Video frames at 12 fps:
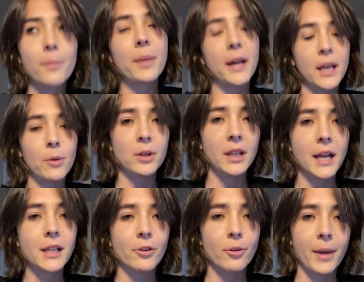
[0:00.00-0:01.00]
but it will
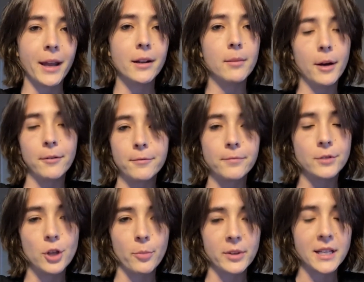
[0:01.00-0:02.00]
likely remain above
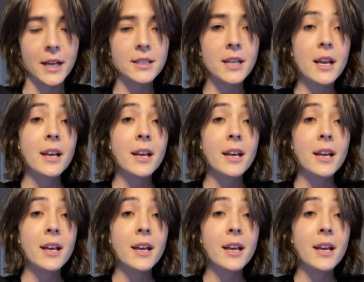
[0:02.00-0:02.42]
2%.